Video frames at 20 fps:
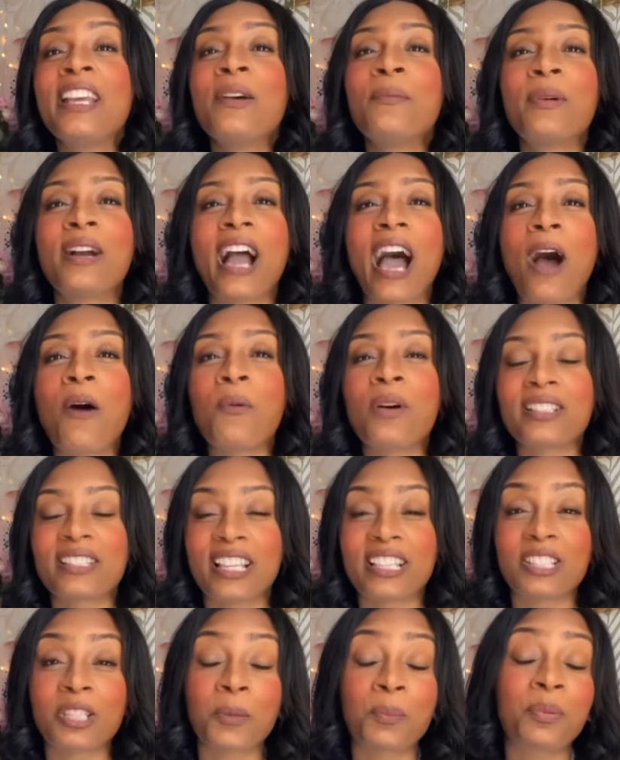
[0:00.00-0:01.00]
But God wants
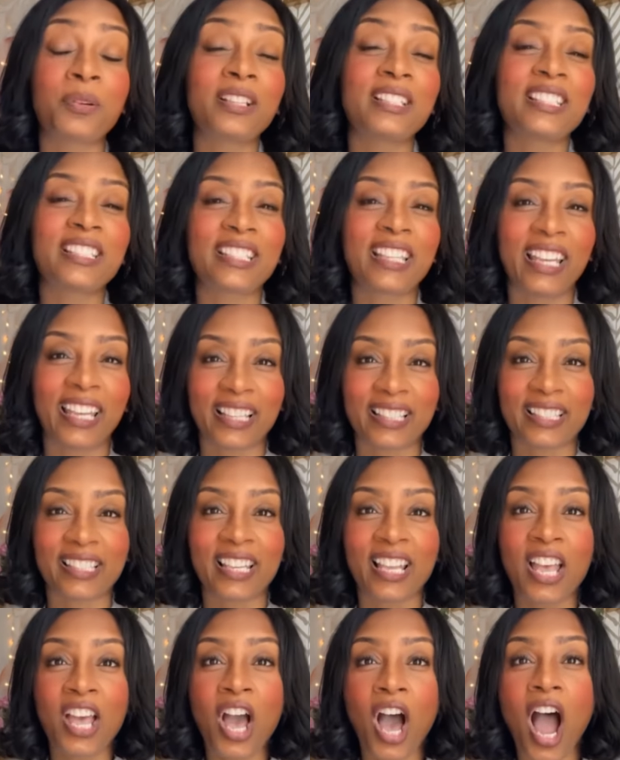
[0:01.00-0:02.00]
us to present
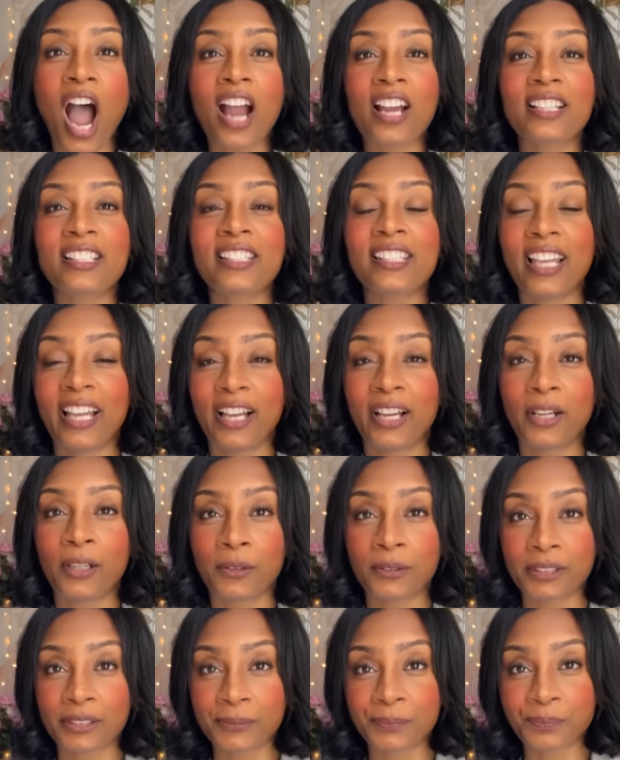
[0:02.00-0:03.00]

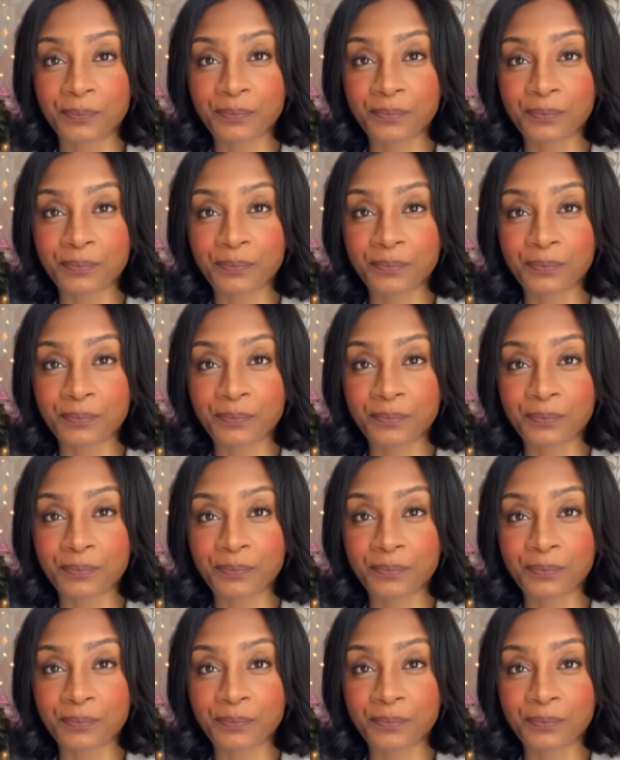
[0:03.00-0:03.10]
ourselves